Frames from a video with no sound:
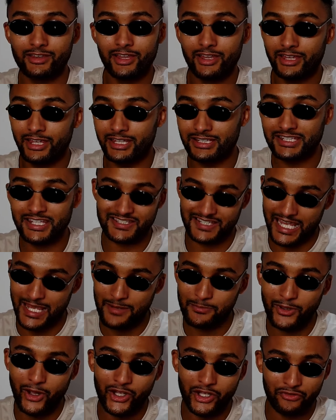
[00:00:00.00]
It's the same
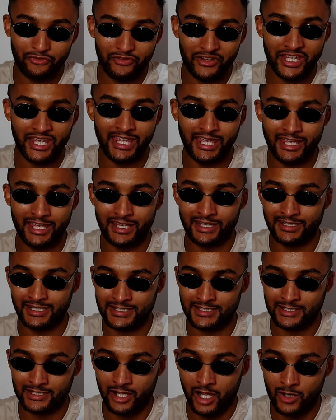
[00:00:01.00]
kind of thing here.
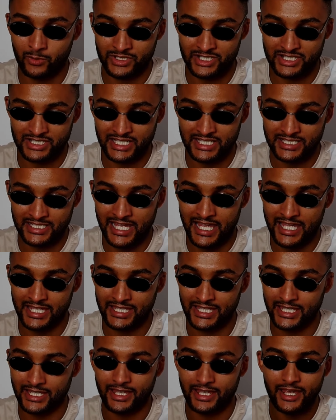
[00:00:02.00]
This cat
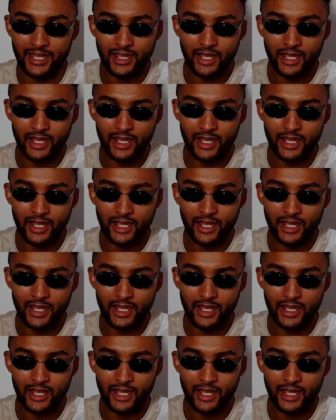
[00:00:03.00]
here.